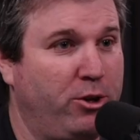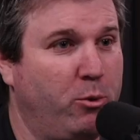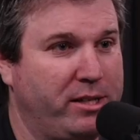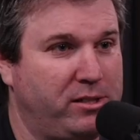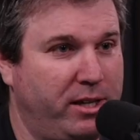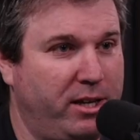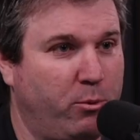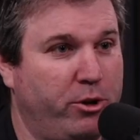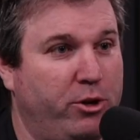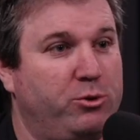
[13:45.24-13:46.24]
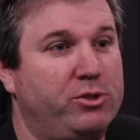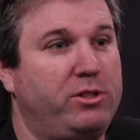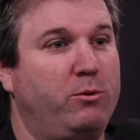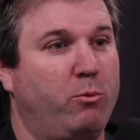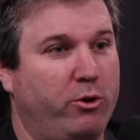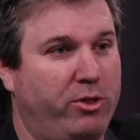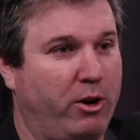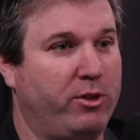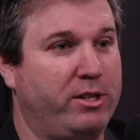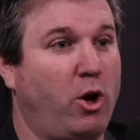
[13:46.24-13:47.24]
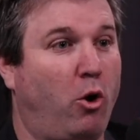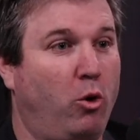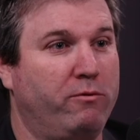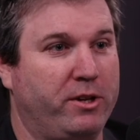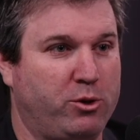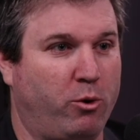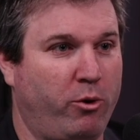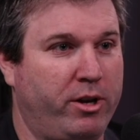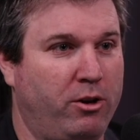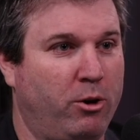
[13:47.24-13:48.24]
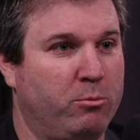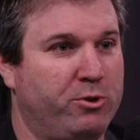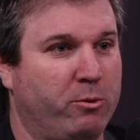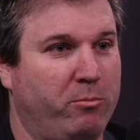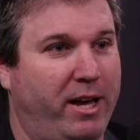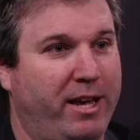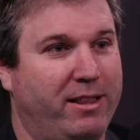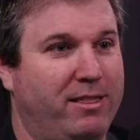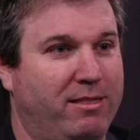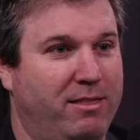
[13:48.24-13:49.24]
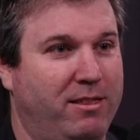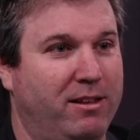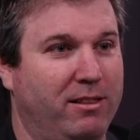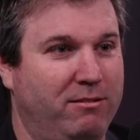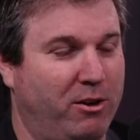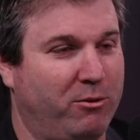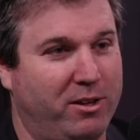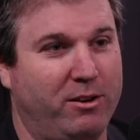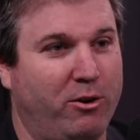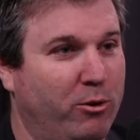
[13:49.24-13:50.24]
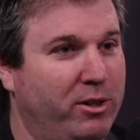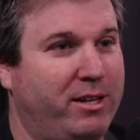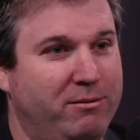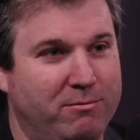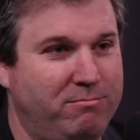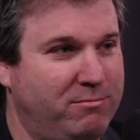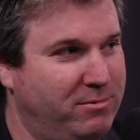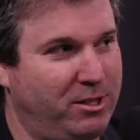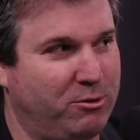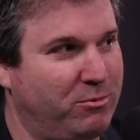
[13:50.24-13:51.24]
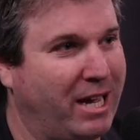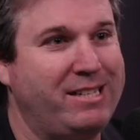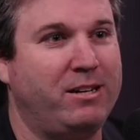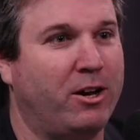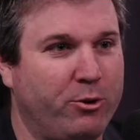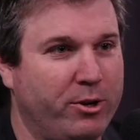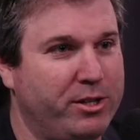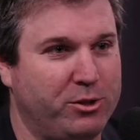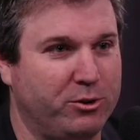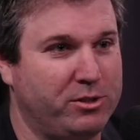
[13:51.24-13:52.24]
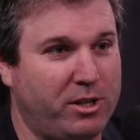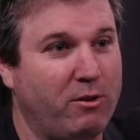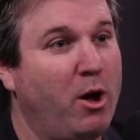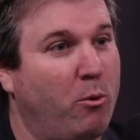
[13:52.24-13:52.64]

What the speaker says: USC, where there are these old Victorian homes from like the early 1900s or stuff,